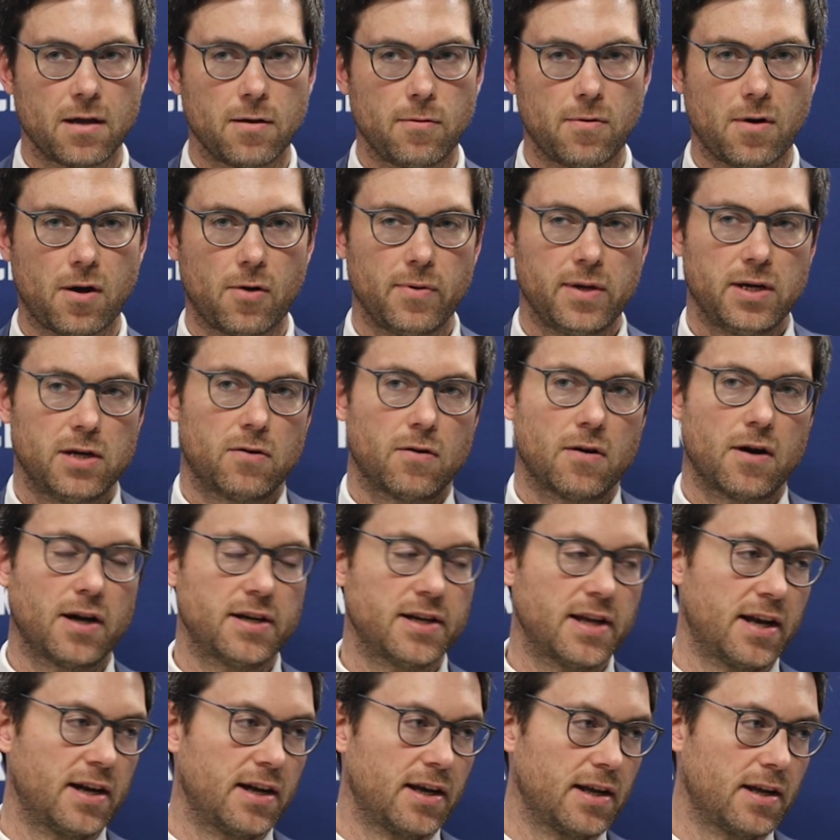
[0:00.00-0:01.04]
Well, we know our
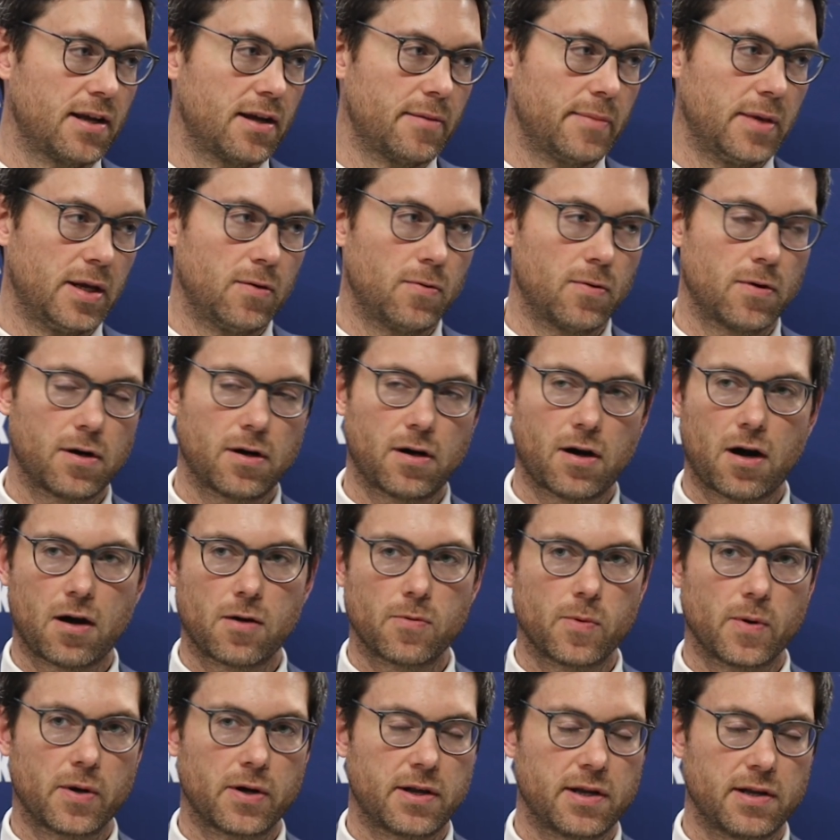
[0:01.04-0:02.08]
identity. I mean, we're a
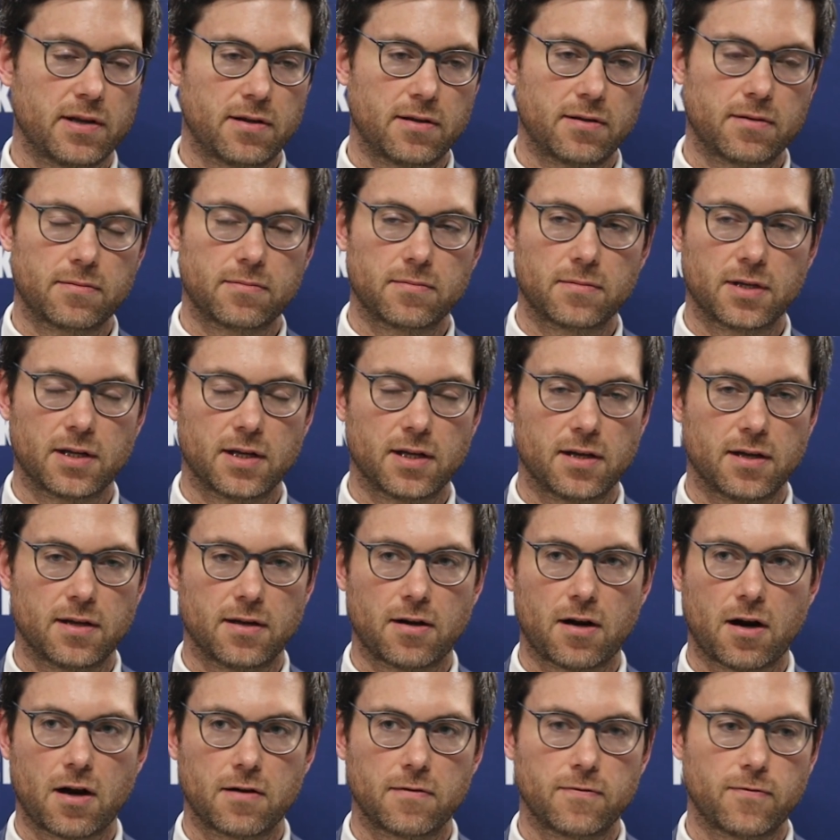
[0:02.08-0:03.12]
hardworking,
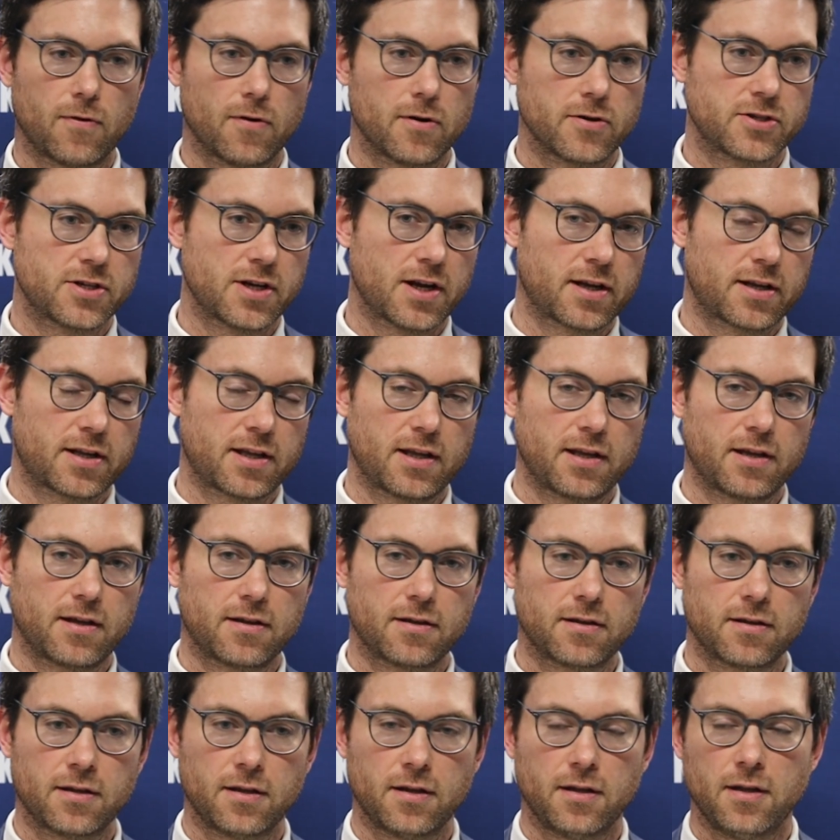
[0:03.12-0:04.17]
hard
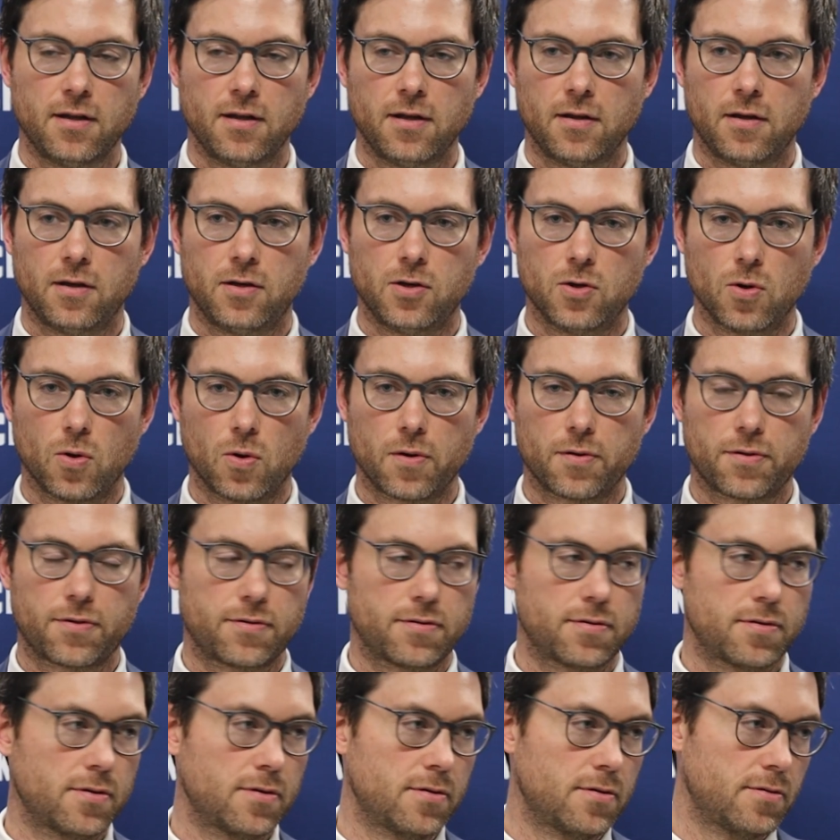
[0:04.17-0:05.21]
forechecking
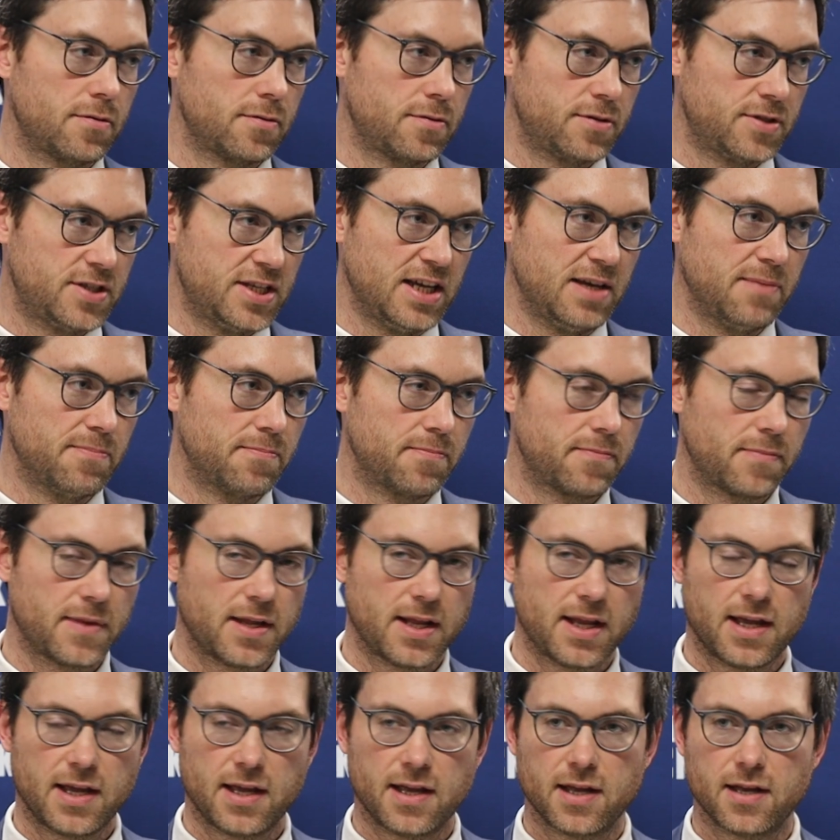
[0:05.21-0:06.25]
North team.
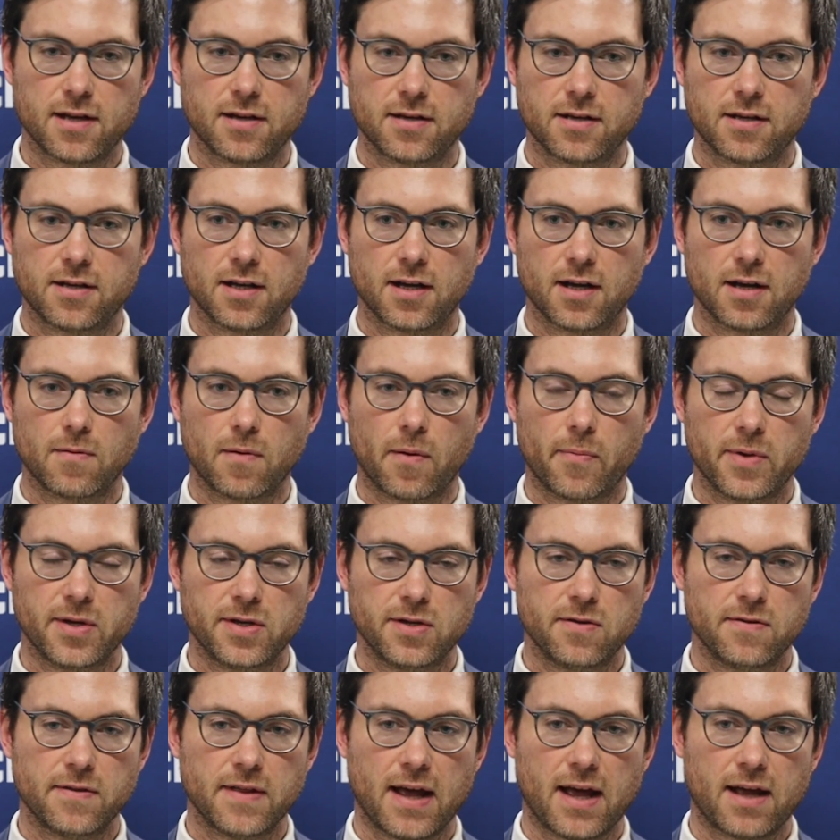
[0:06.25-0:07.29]
And when we
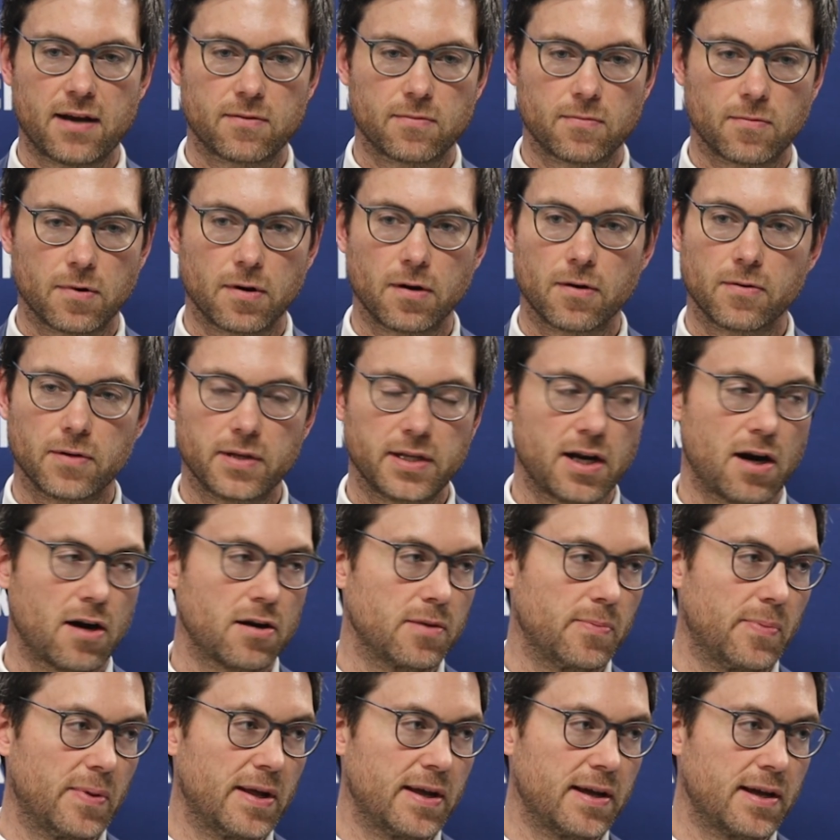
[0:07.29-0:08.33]
do that, we're really hard
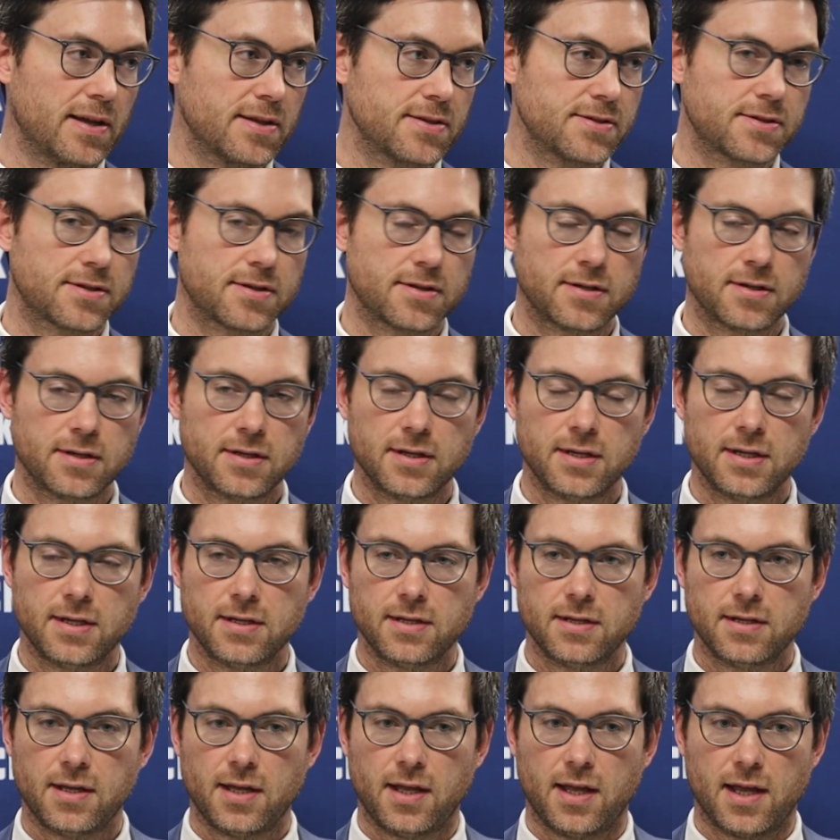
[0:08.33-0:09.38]
to play against.
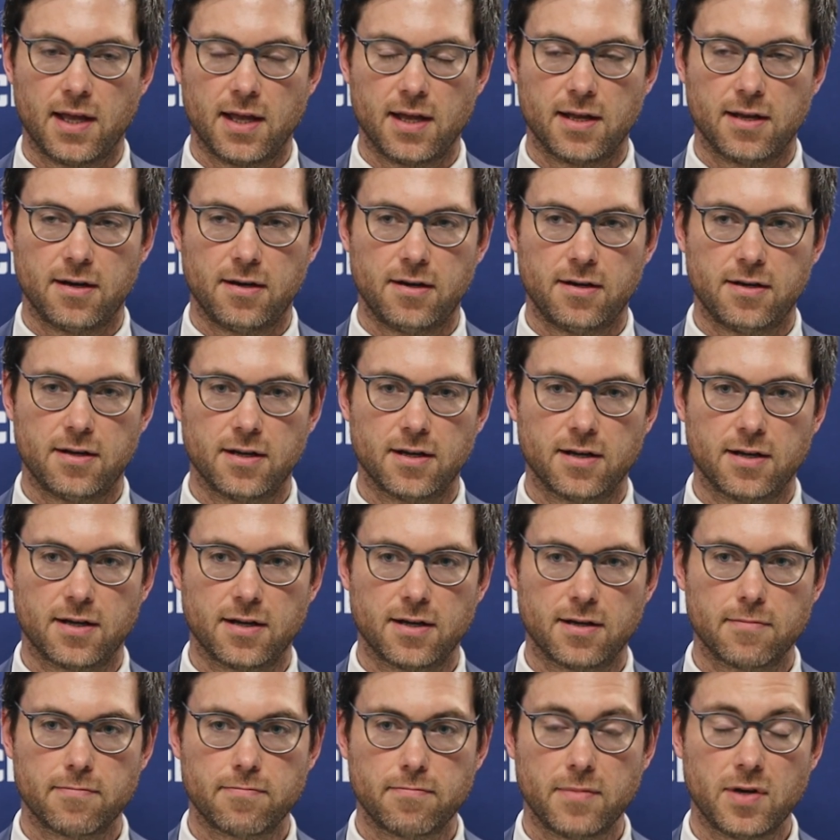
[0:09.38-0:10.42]
And,
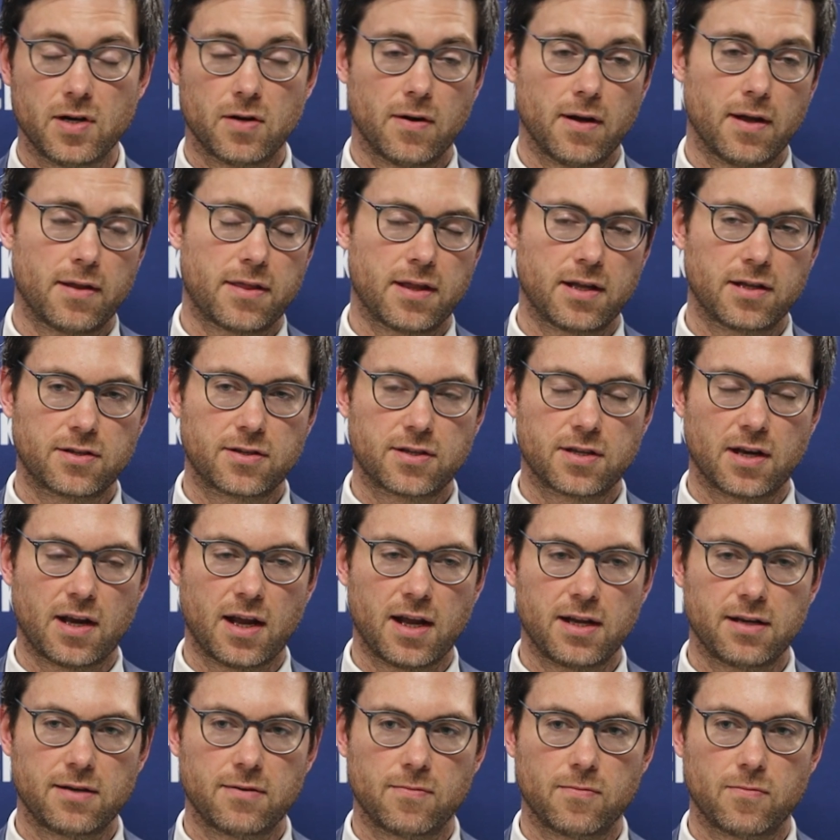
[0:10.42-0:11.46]
I think
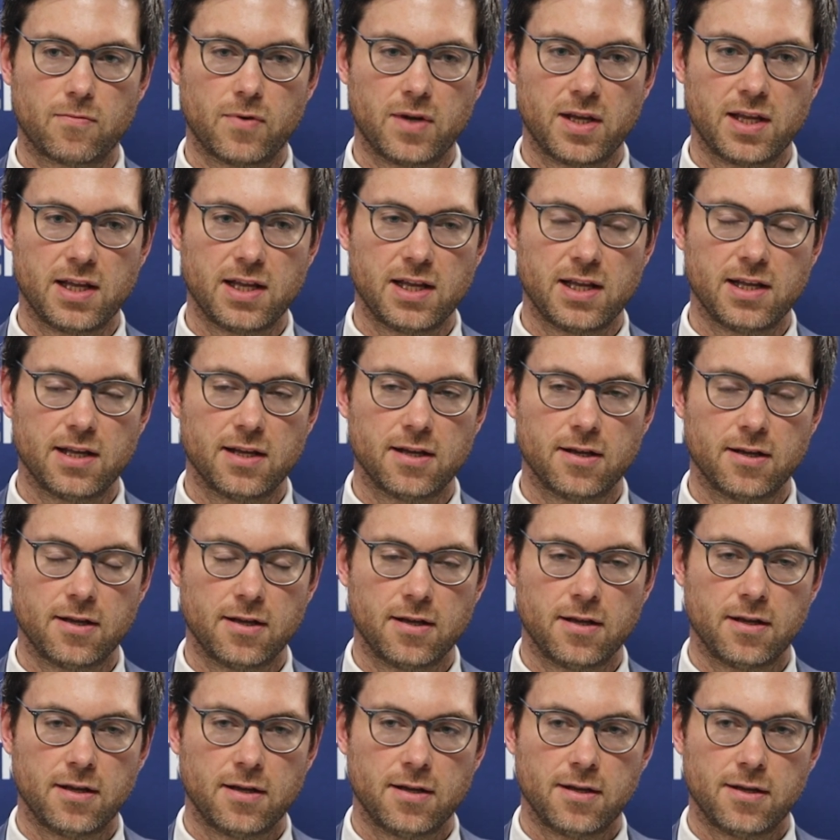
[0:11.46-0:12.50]
tonight we
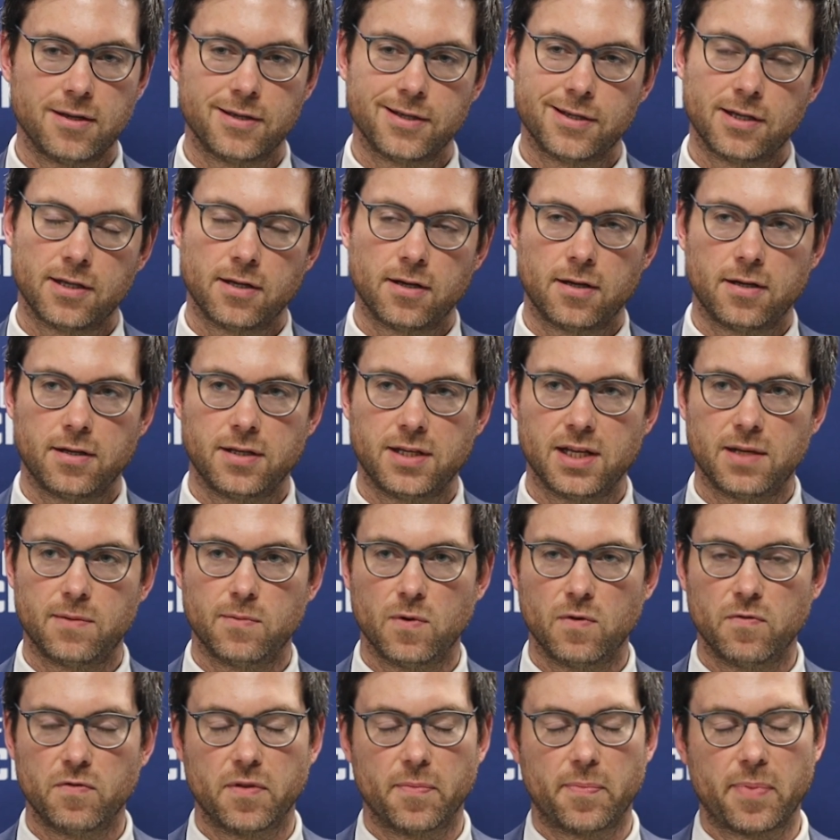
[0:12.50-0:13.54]
didn't
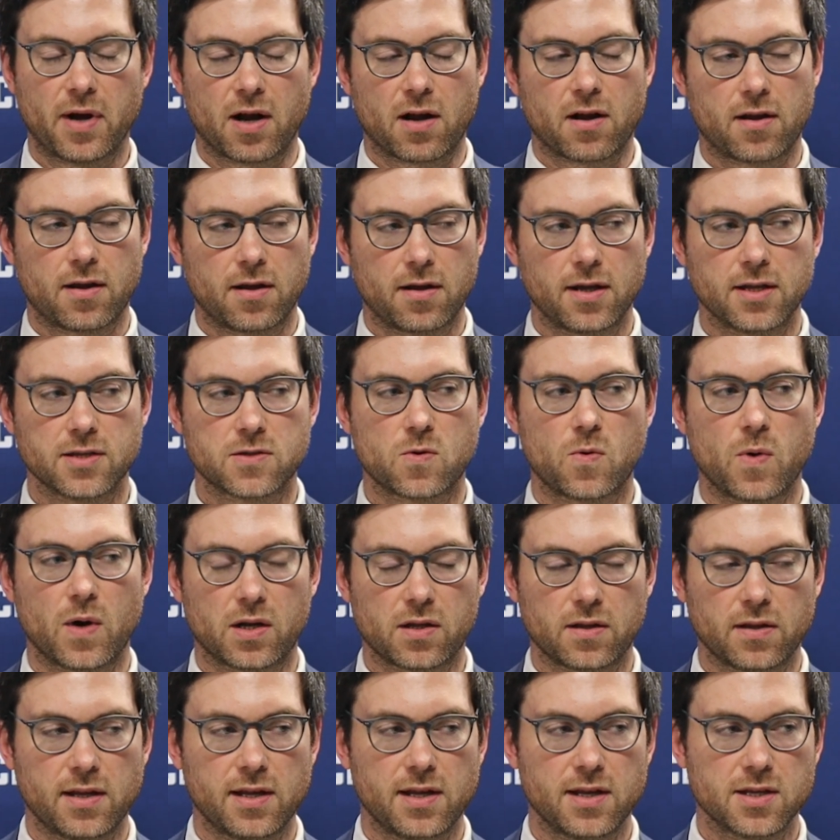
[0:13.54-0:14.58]
move the puck as
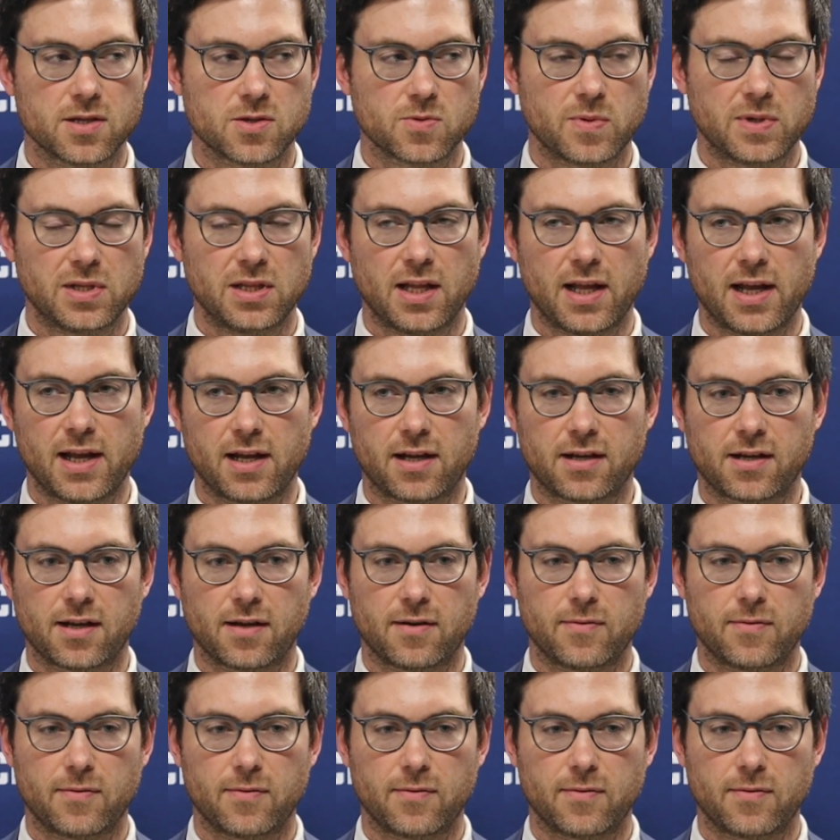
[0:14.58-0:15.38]
quickly as we'd like.